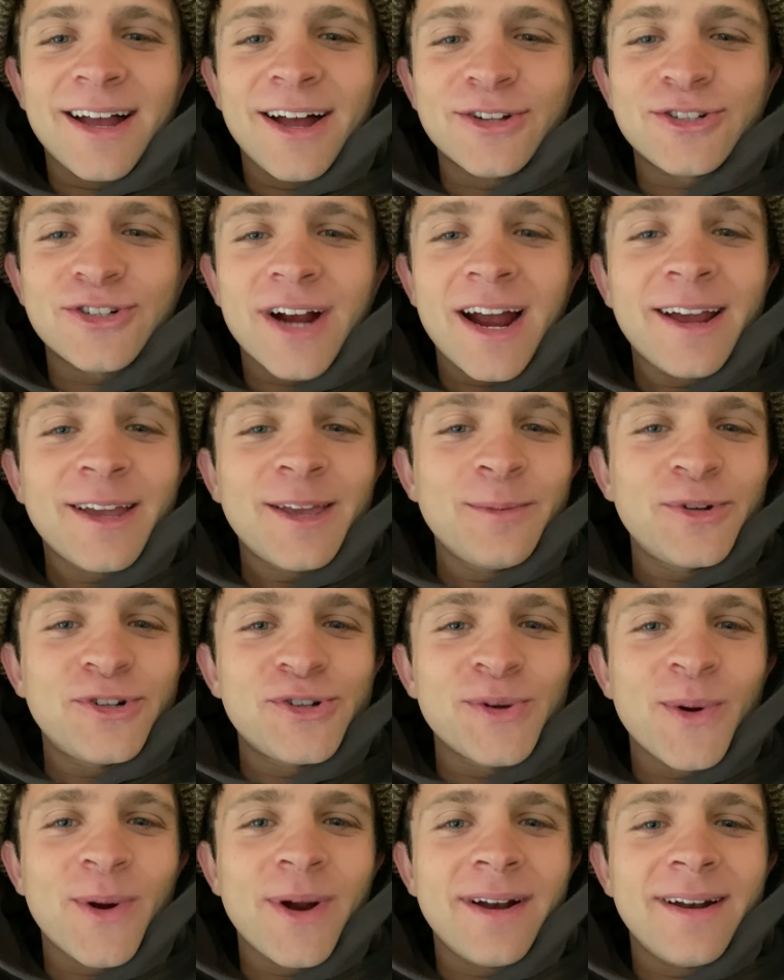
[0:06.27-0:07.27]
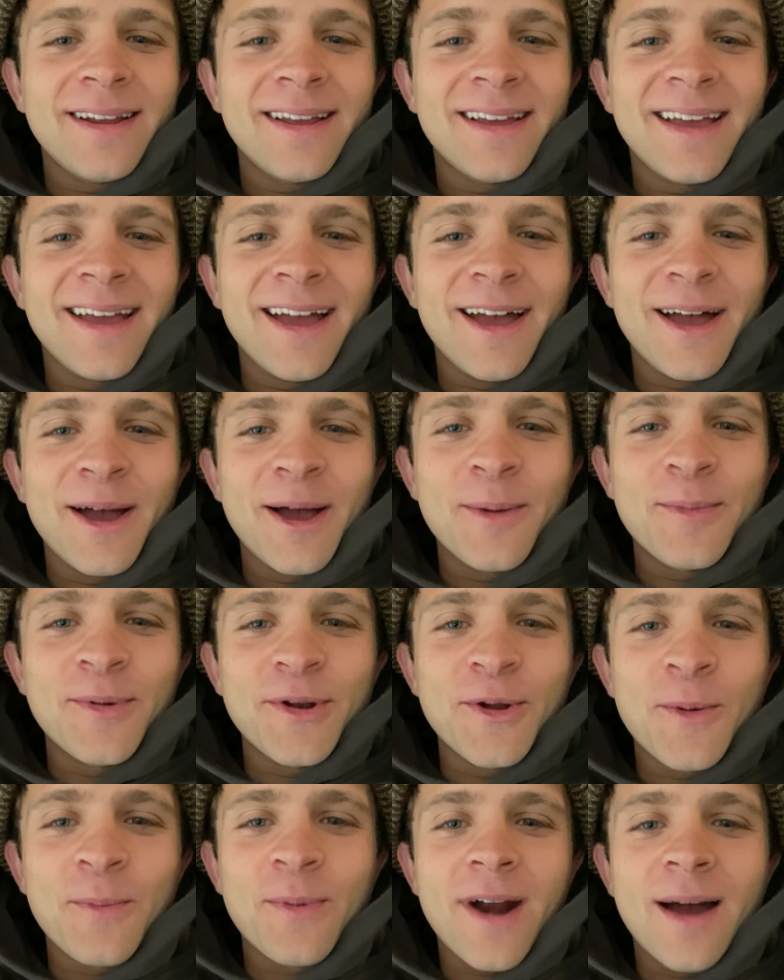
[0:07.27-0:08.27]
I'll try and keep it short, but
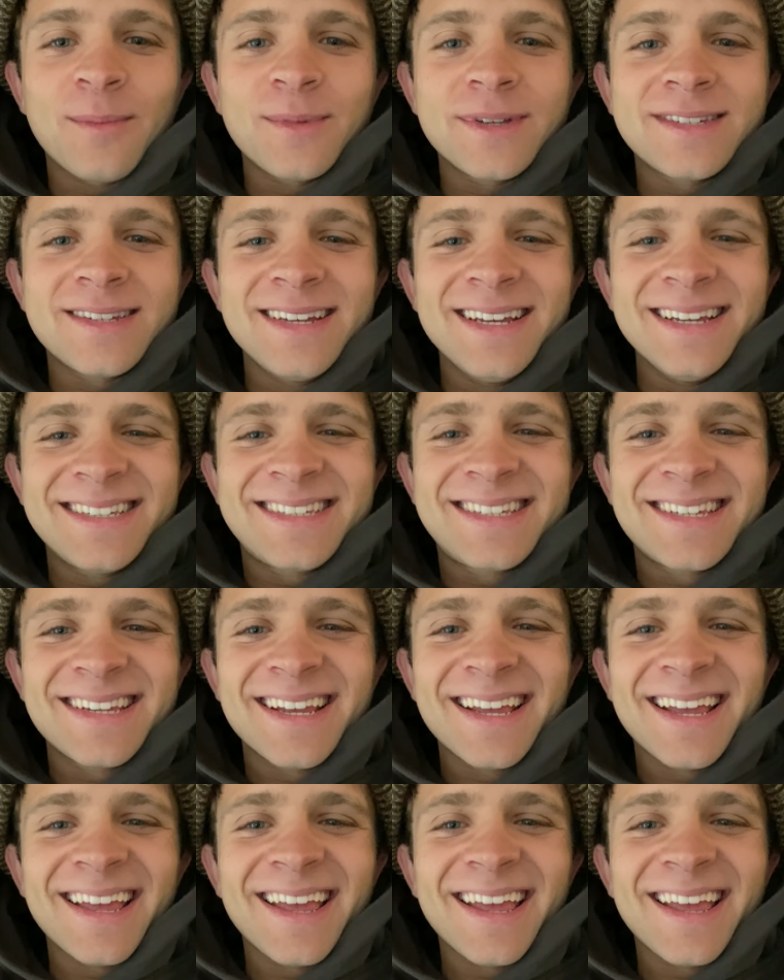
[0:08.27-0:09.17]
no promises.